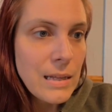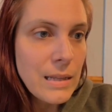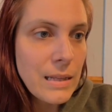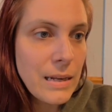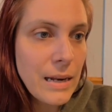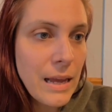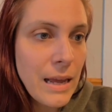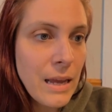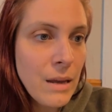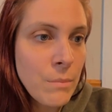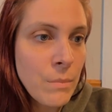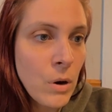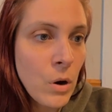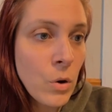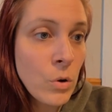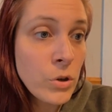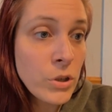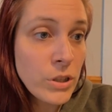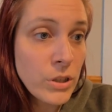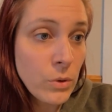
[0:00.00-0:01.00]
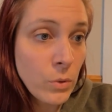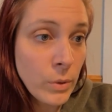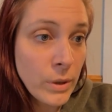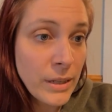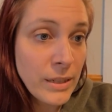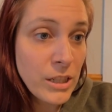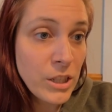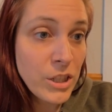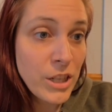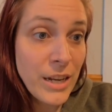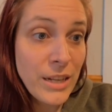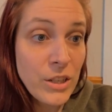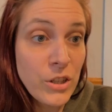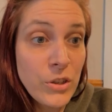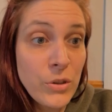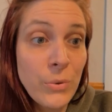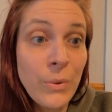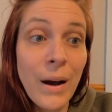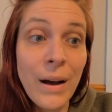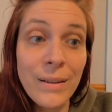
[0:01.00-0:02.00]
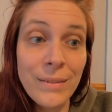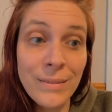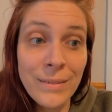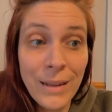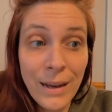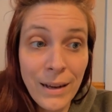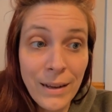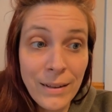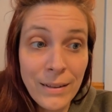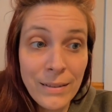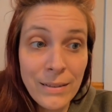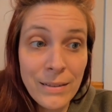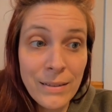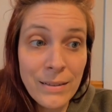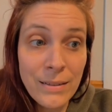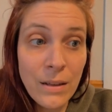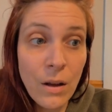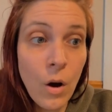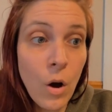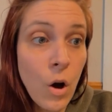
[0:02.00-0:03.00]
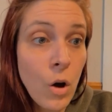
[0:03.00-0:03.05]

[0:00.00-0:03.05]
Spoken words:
the name Oceanoids changed to Undines,